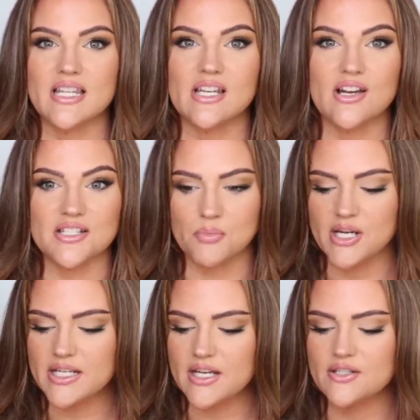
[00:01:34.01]
They cause
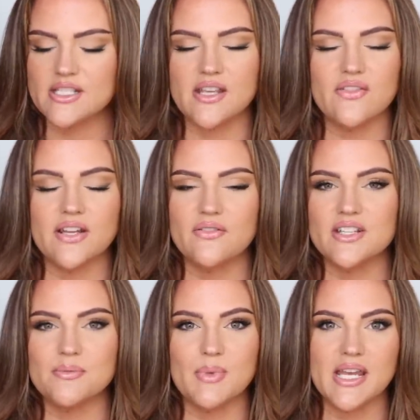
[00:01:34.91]
breakouts, even if
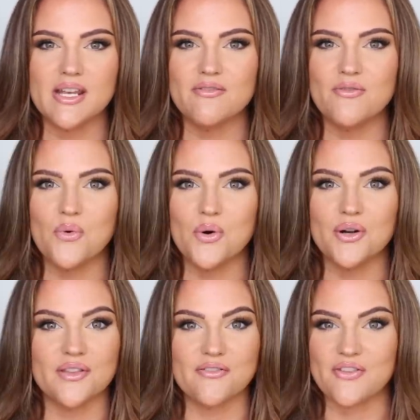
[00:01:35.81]
it's made
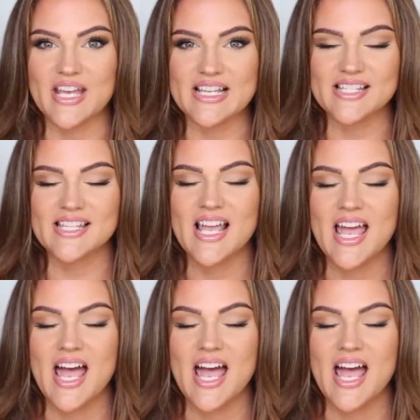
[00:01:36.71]
for the face.